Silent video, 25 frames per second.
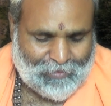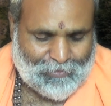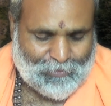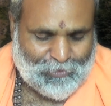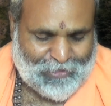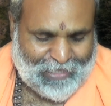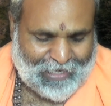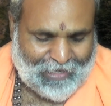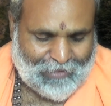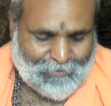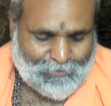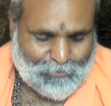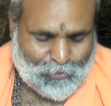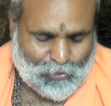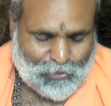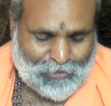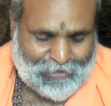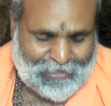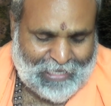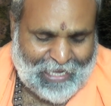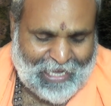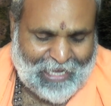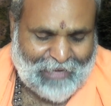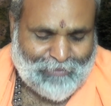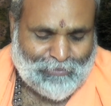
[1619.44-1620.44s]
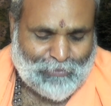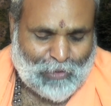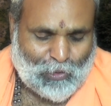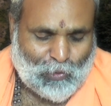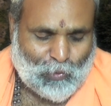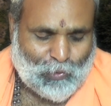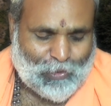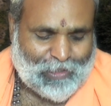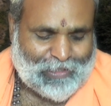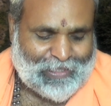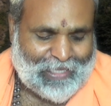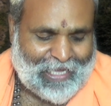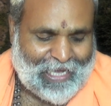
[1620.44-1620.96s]
Yeah, vrutha
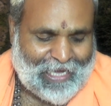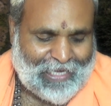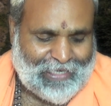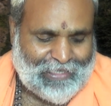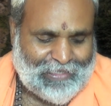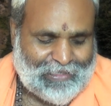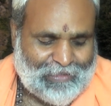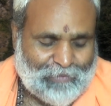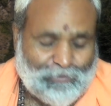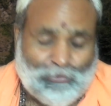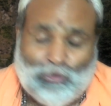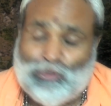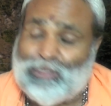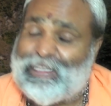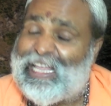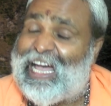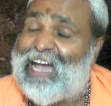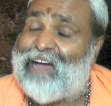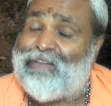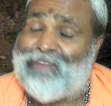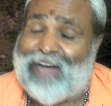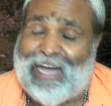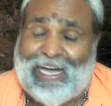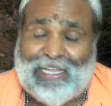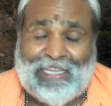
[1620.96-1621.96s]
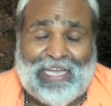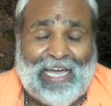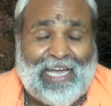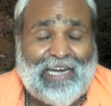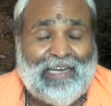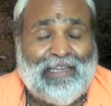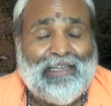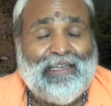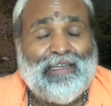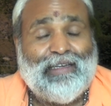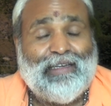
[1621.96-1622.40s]
manorathanit. Vrutha vadan,